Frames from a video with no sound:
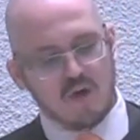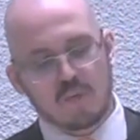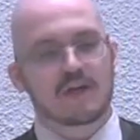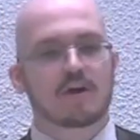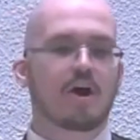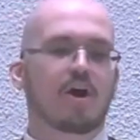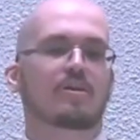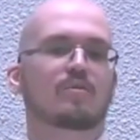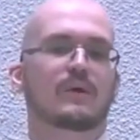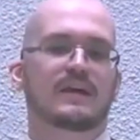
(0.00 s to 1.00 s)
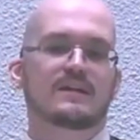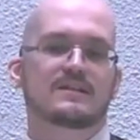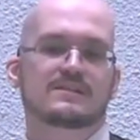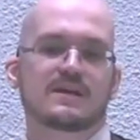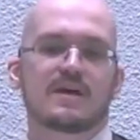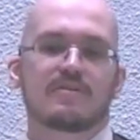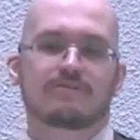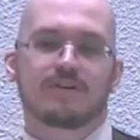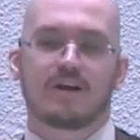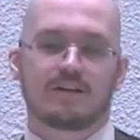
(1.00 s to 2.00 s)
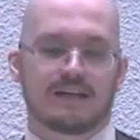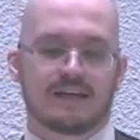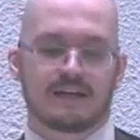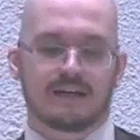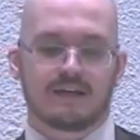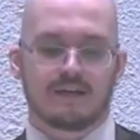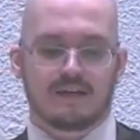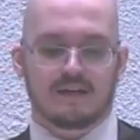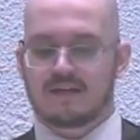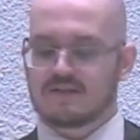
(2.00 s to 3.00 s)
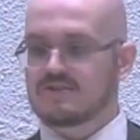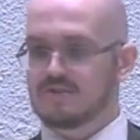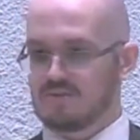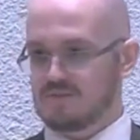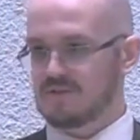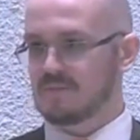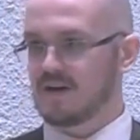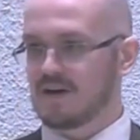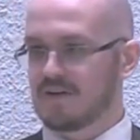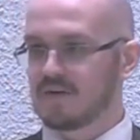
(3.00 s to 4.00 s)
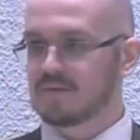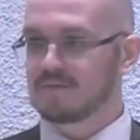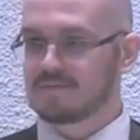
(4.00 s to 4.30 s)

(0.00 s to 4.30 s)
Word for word: We are always falling into tomorrow.